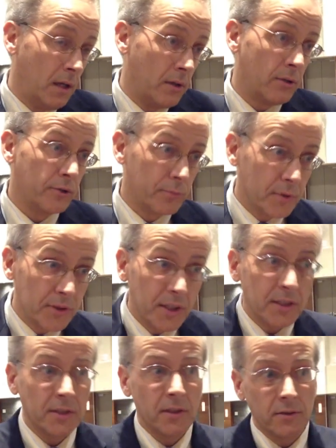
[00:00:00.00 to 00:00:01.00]
There's
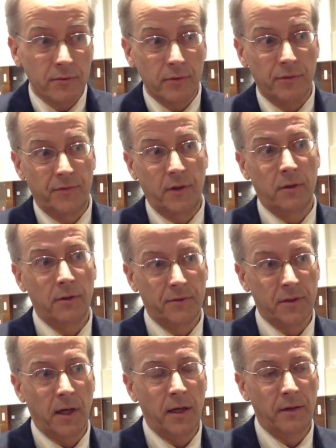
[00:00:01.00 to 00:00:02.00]
resistance for fear of
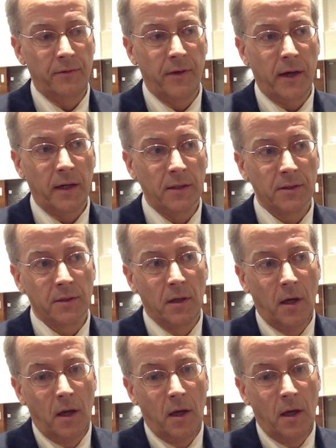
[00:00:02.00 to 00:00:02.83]
side effects.